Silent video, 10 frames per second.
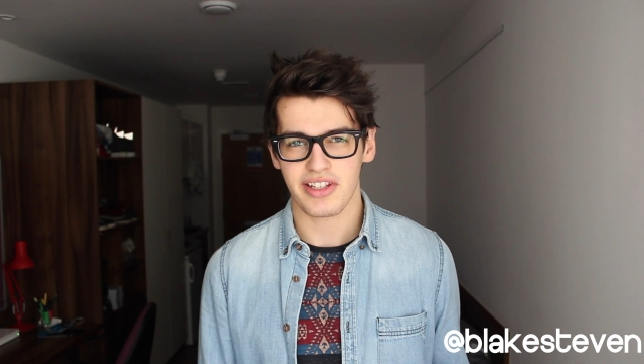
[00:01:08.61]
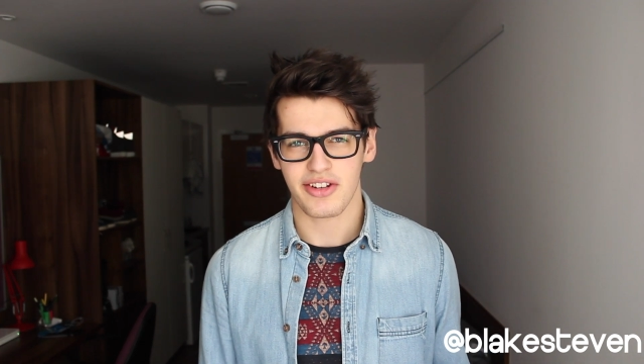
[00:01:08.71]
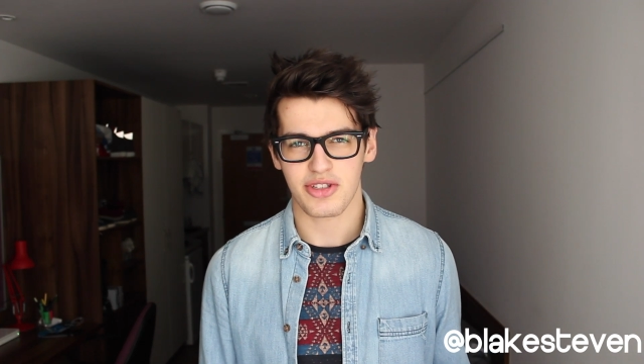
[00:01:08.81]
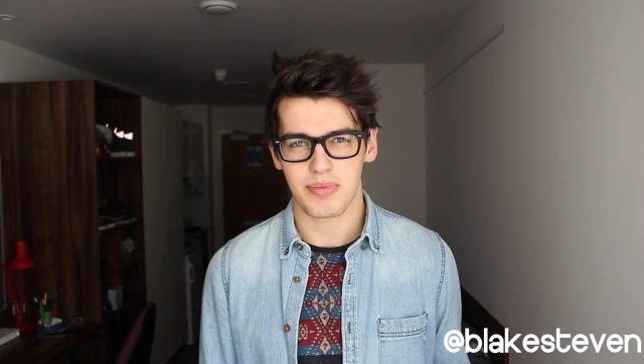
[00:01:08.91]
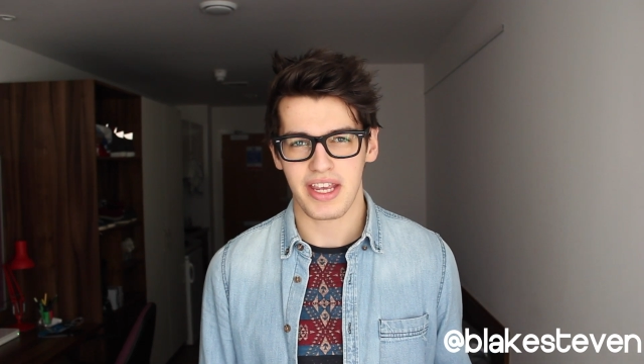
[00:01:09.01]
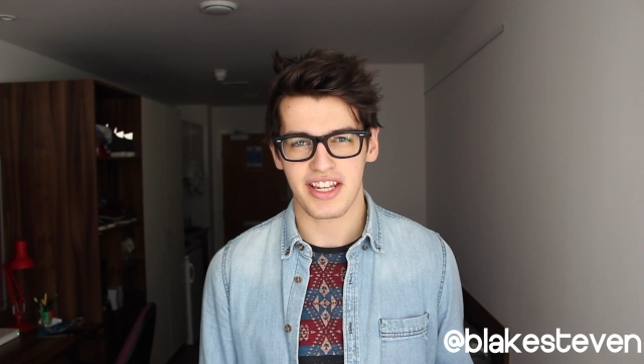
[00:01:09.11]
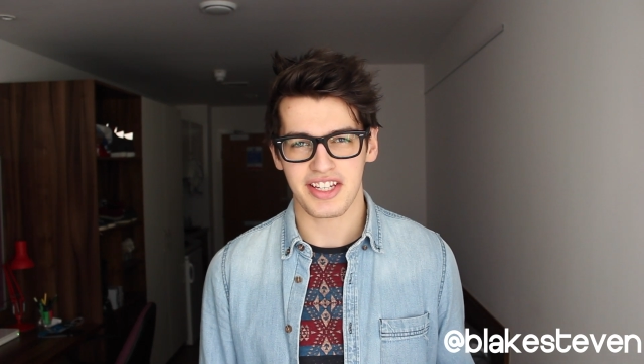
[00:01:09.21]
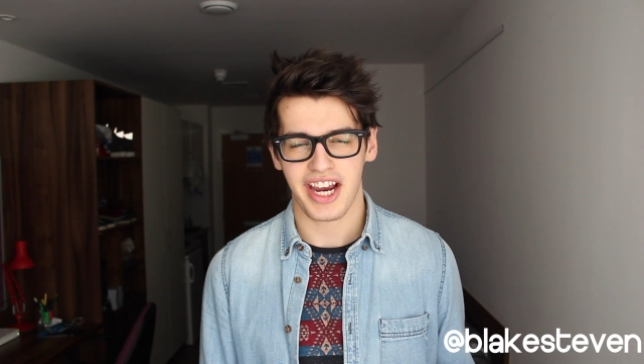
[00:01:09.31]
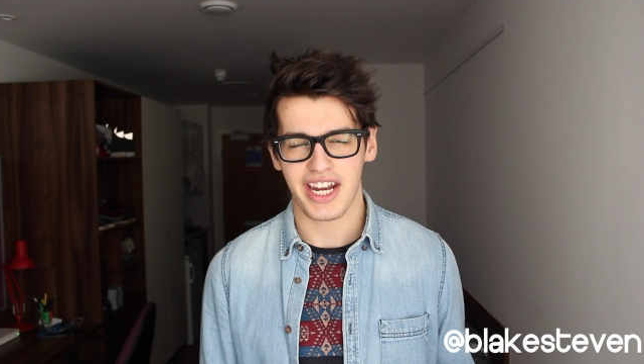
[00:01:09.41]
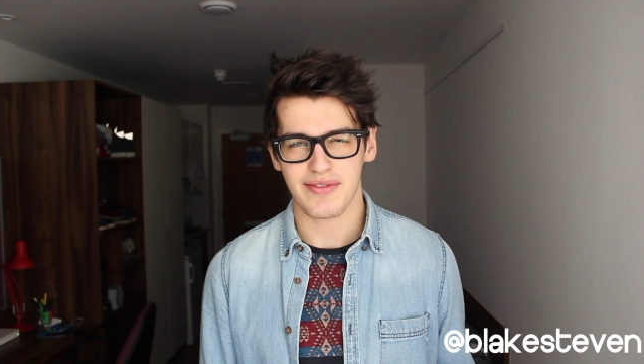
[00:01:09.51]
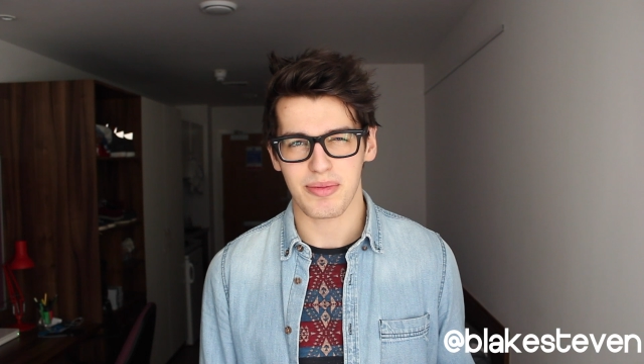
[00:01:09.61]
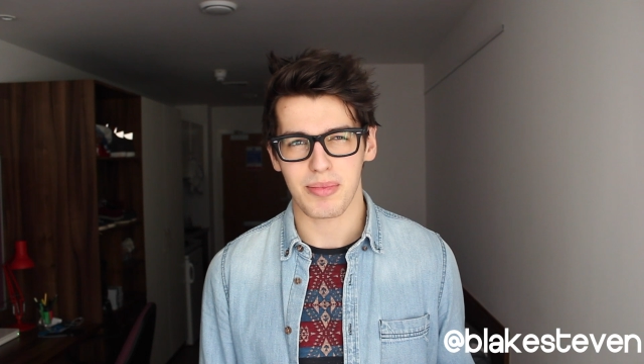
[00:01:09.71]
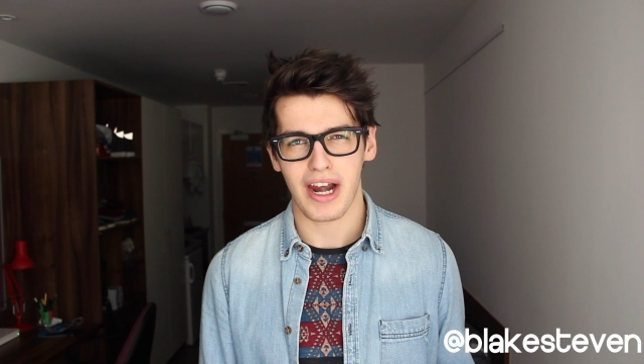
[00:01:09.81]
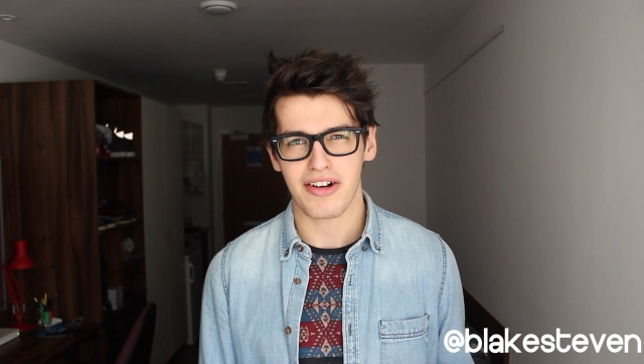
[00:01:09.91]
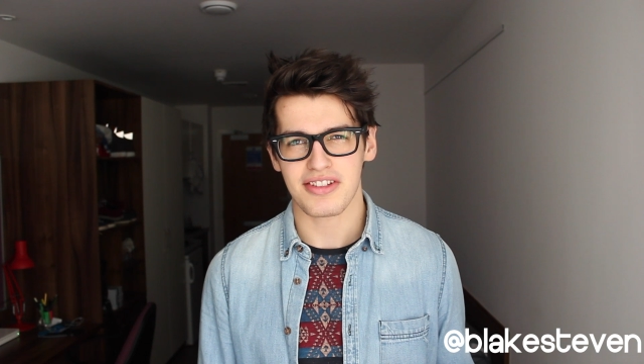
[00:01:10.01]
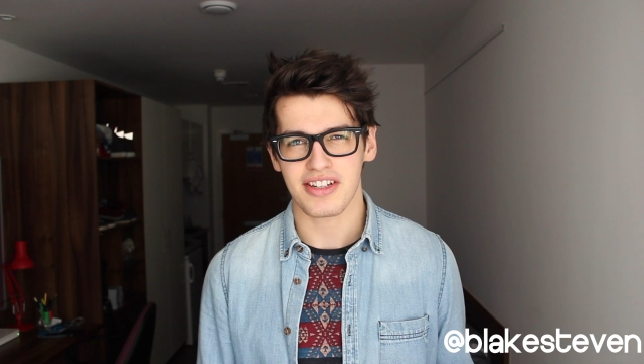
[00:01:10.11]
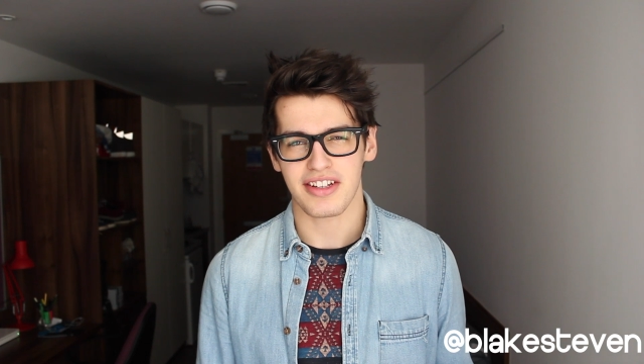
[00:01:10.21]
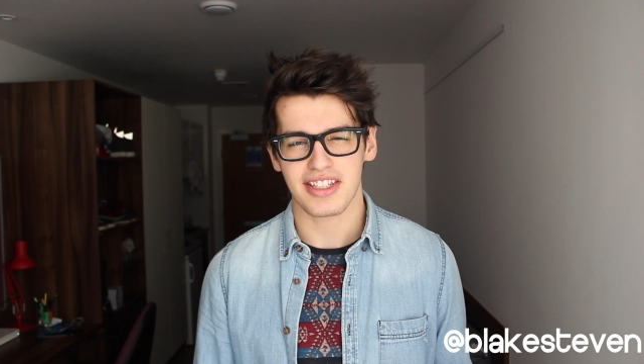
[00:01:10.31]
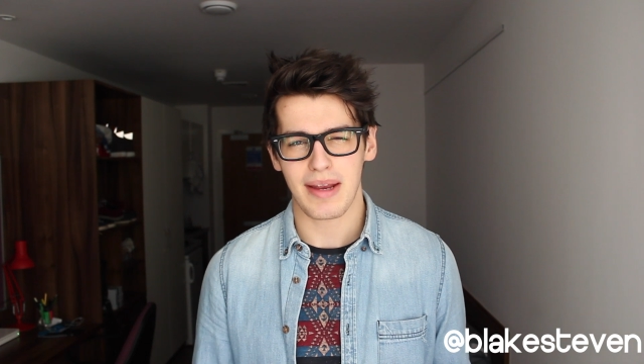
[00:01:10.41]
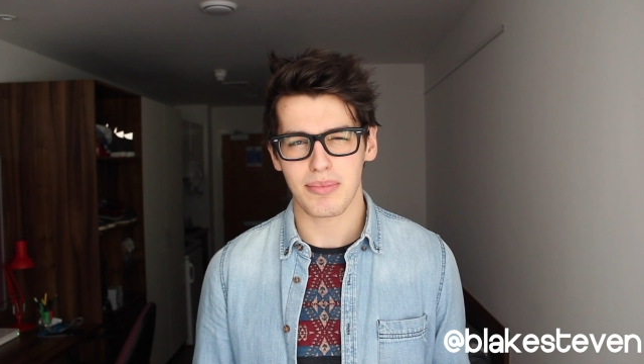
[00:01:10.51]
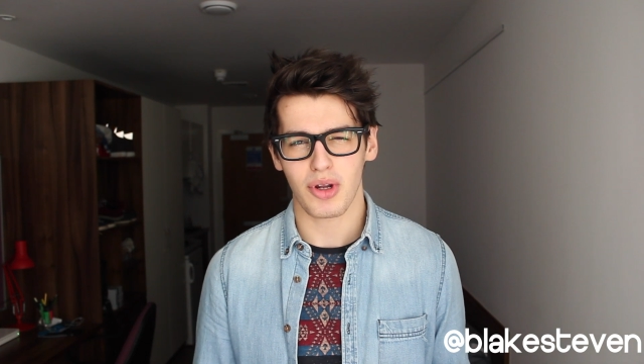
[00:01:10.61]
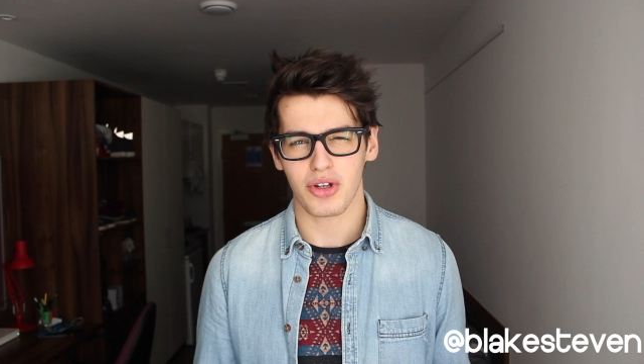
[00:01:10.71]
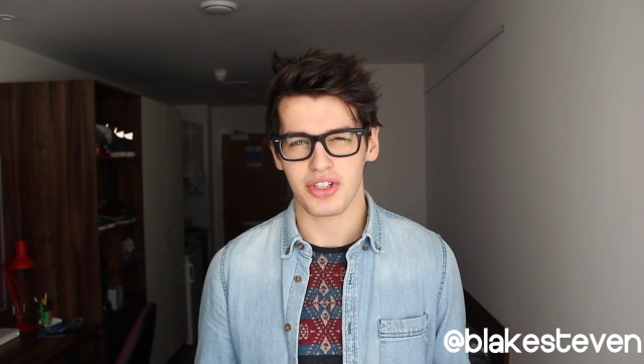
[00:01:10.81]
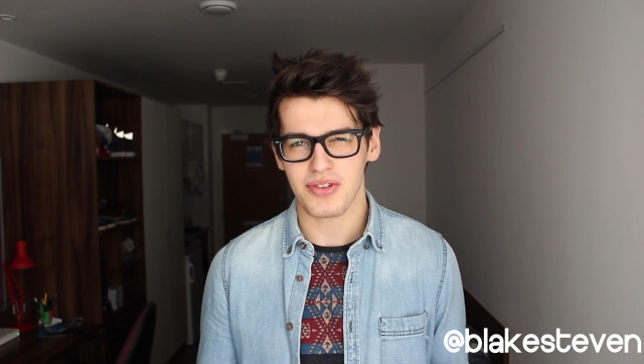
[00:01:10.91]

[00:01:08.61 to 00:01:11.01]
lot to me and it's kind of embarrassing because I'm not